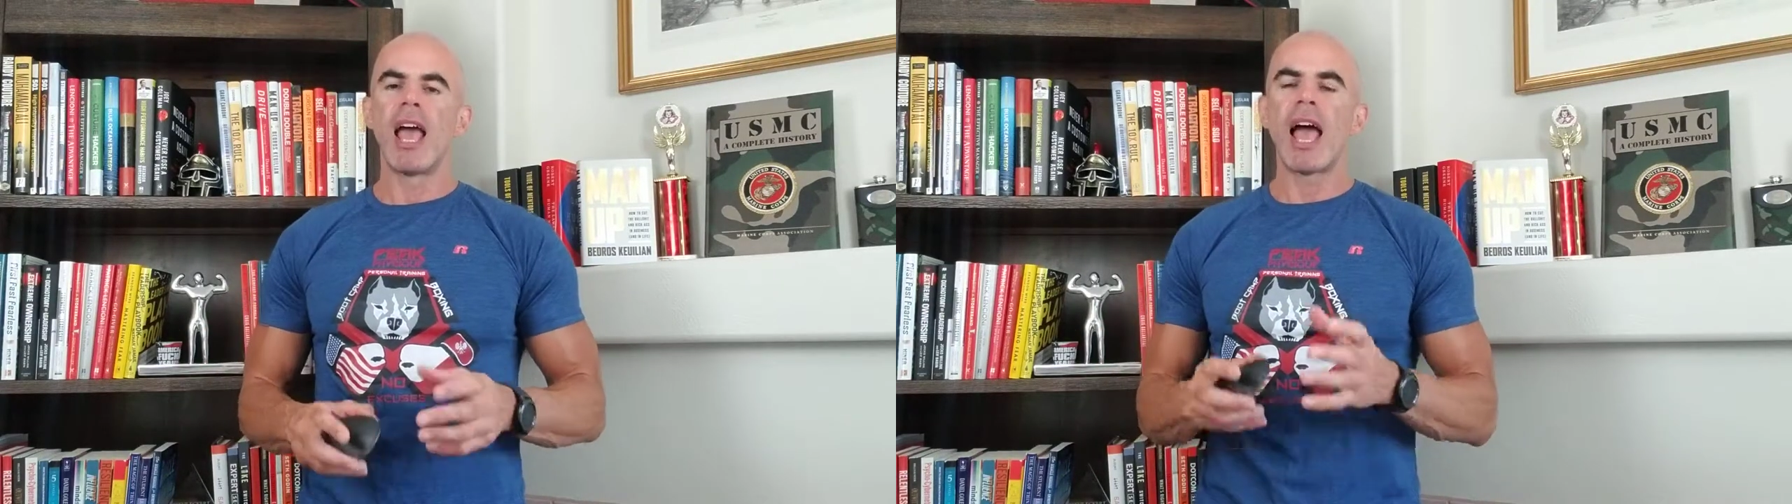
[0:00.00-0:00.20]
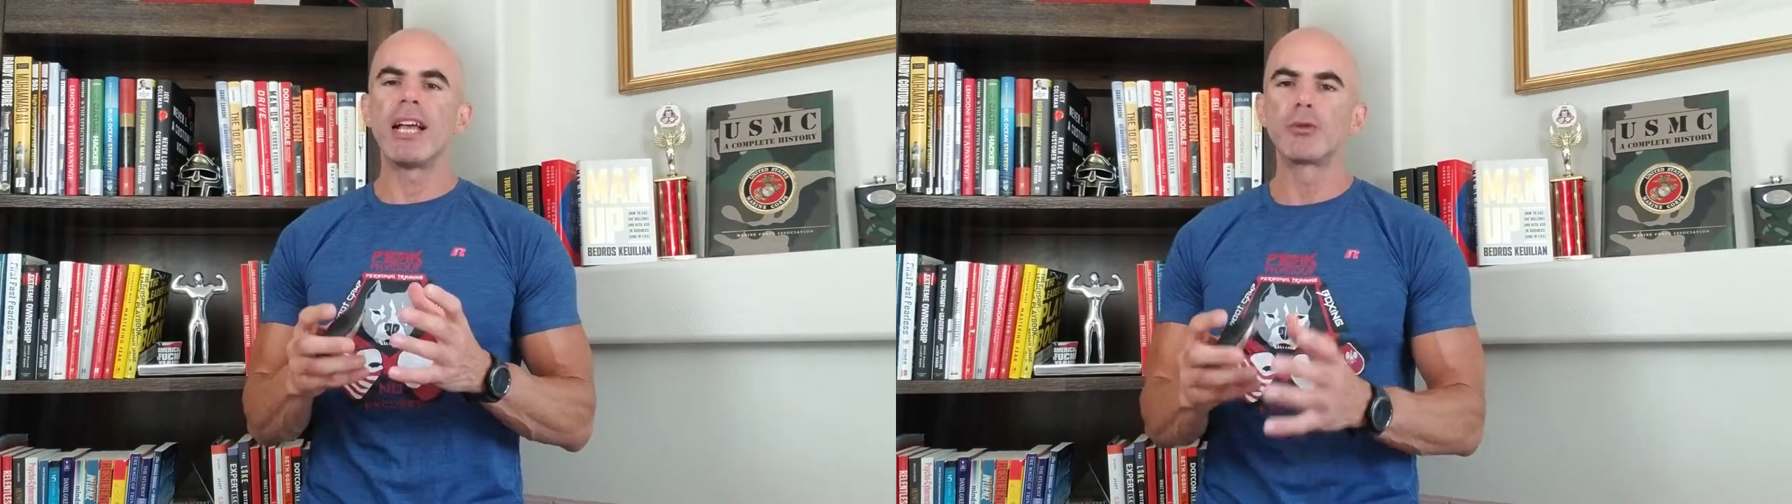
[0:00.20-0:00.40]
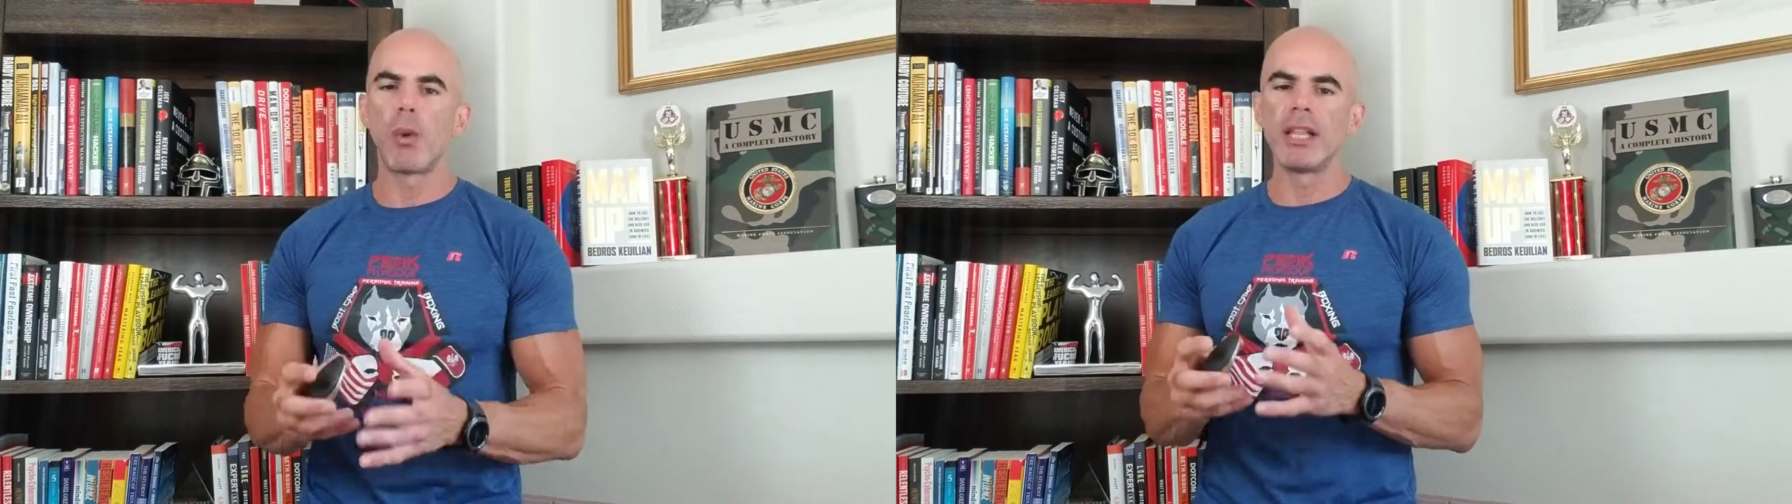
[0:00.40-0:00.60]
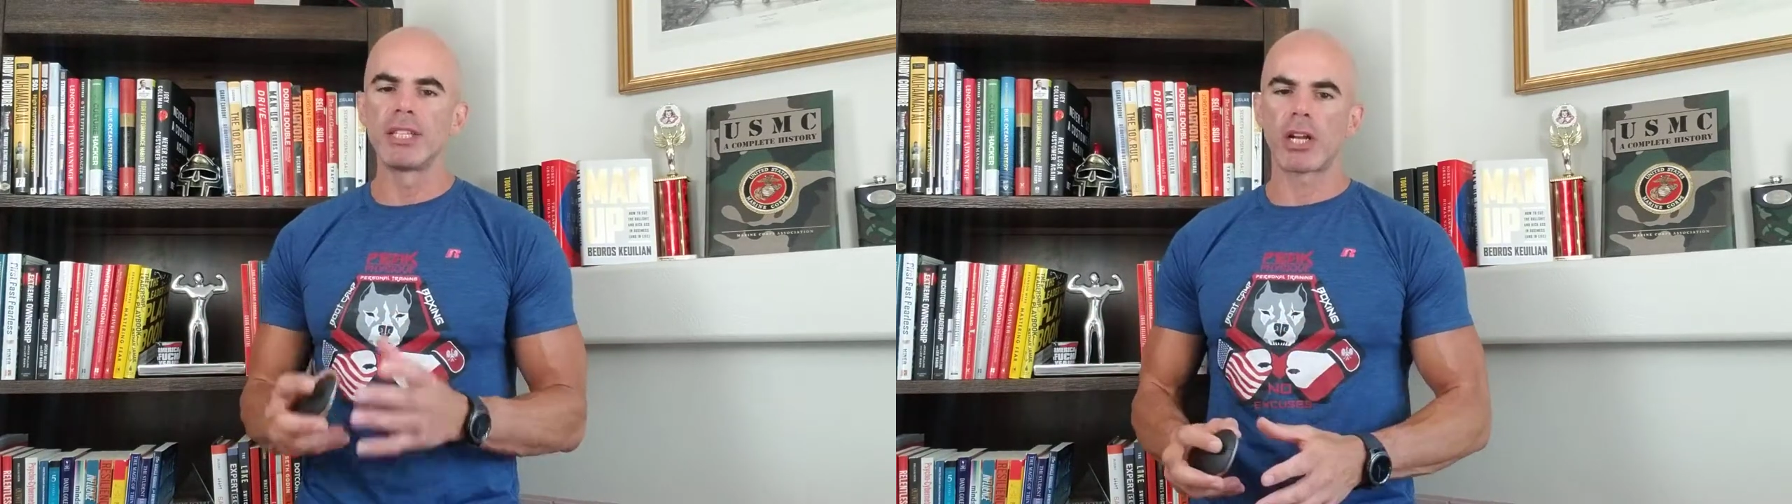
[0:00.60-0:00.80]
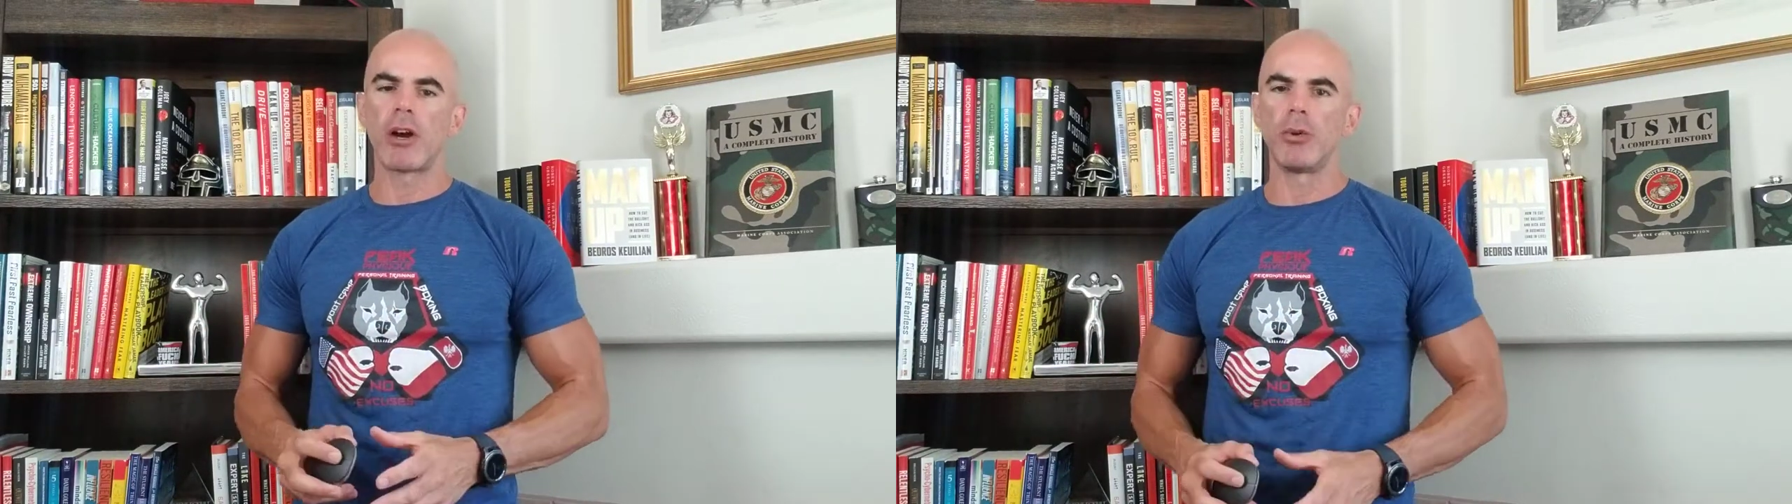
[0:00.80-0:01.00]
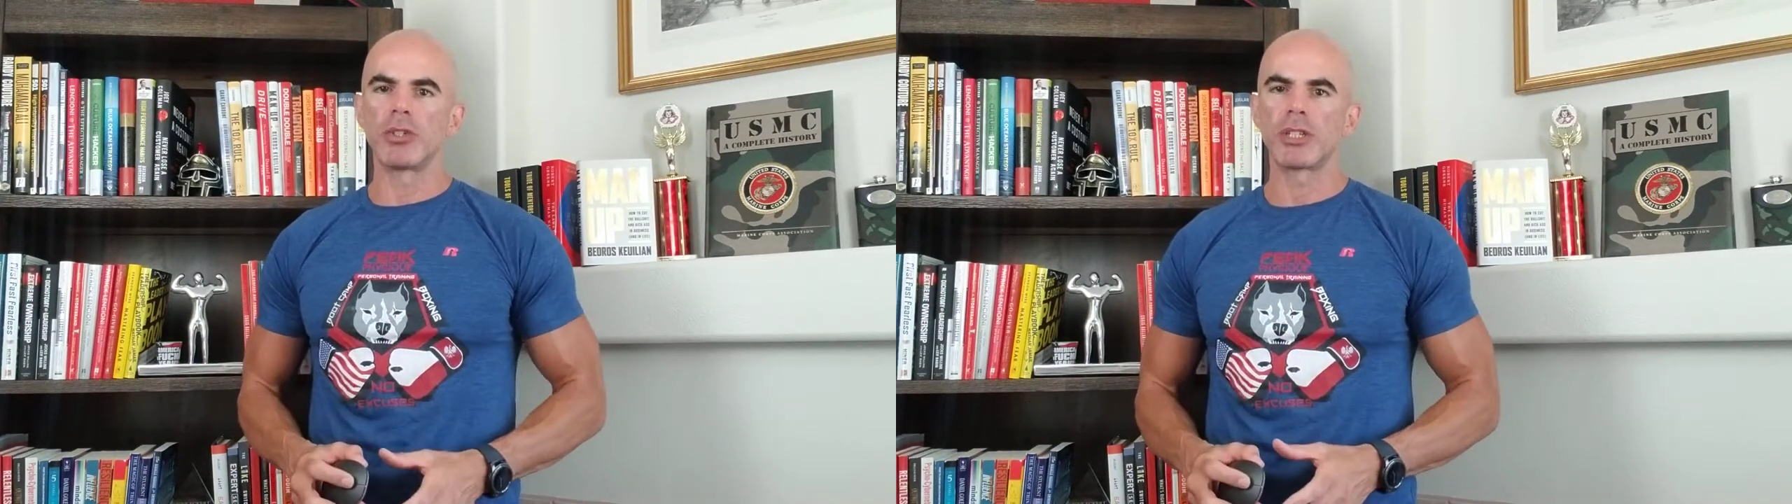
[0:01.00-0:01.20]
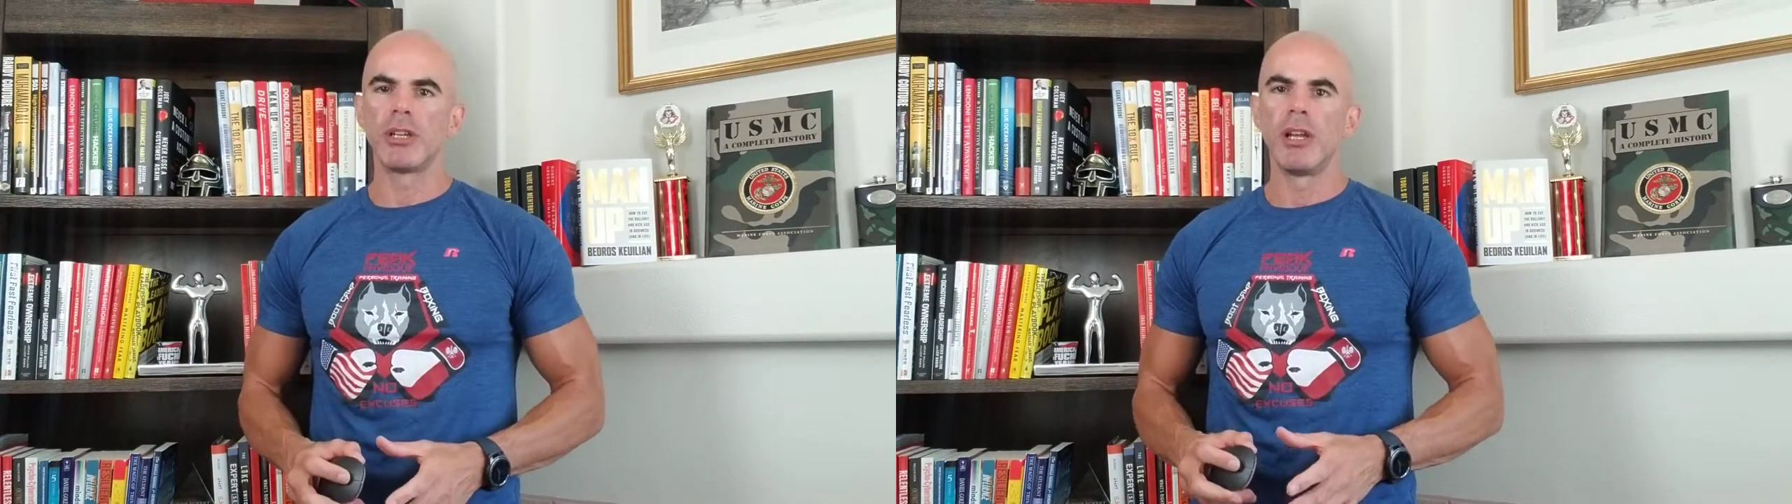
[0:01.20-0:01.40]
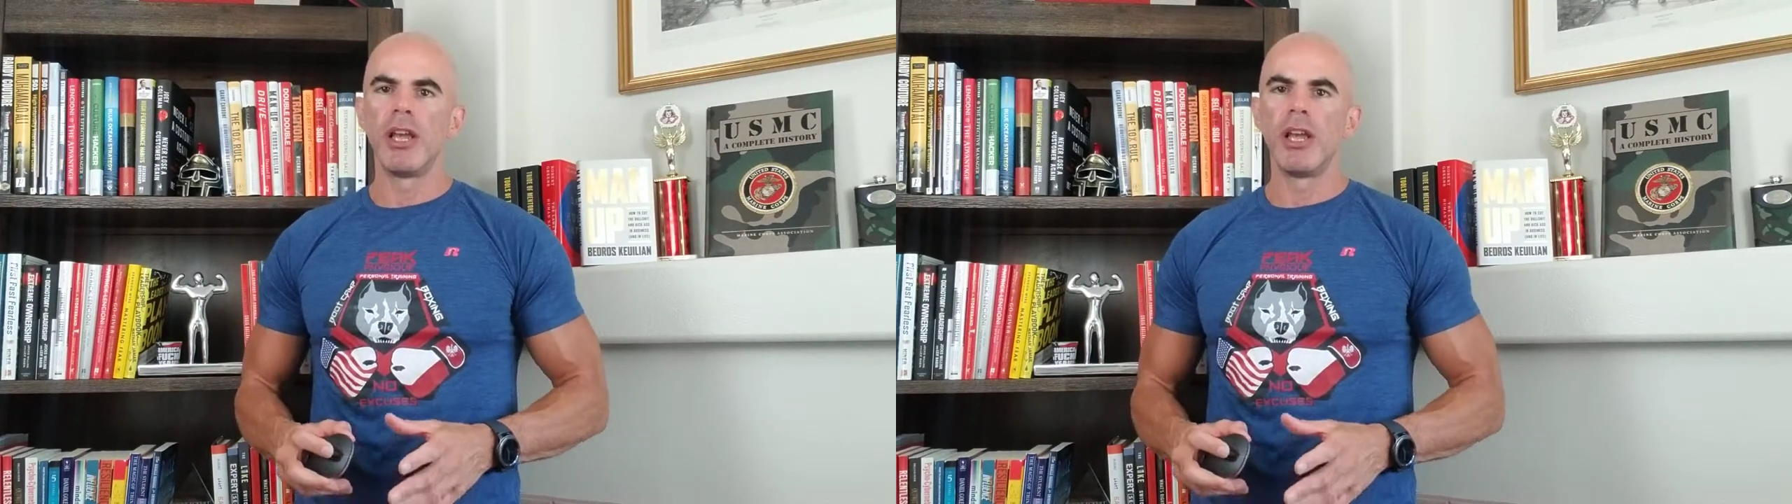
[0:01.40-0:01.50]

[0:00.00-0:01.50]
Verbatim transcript: as well as a coach,